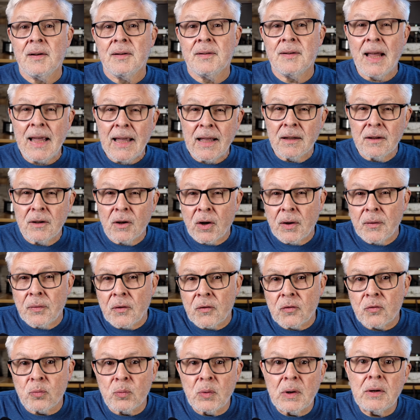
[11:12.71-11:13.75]
Take a look at
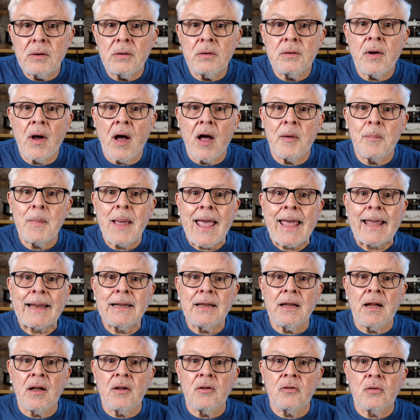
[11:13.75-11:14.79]
this real-time
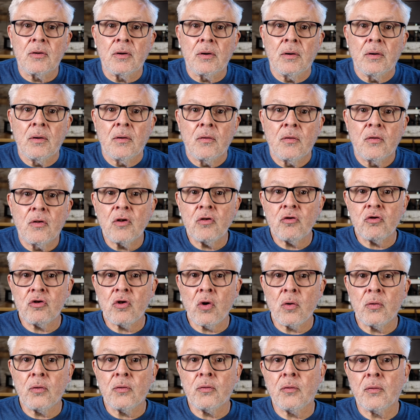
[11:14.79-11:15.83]
analyzer. This
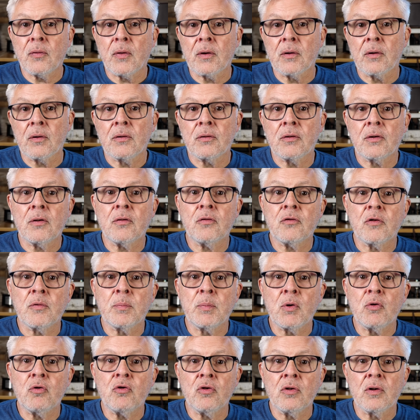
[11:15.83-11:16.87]
shows the
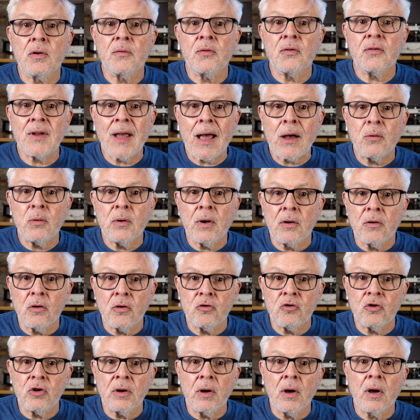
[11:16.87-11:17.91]
distribution of sound
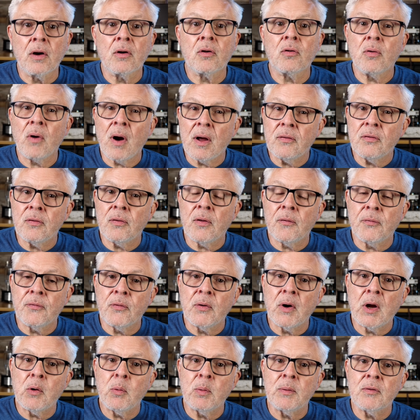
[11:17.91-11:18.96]
energy across the
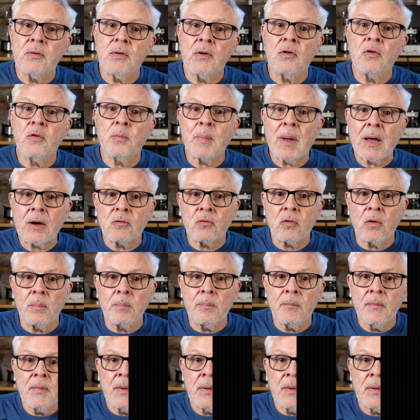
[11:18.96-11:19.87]
frequency spectrum.